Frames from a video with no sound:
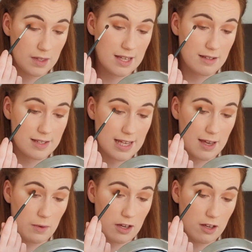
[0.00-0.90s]
As I
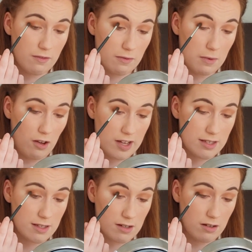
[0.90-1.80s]
say, we're going from light
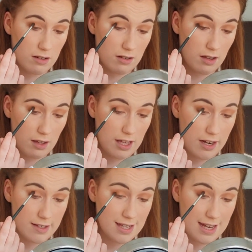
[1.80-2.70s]
to dark,
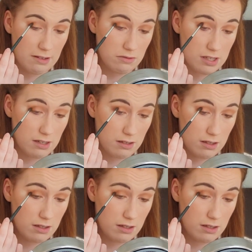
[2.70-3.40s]
inner to outer.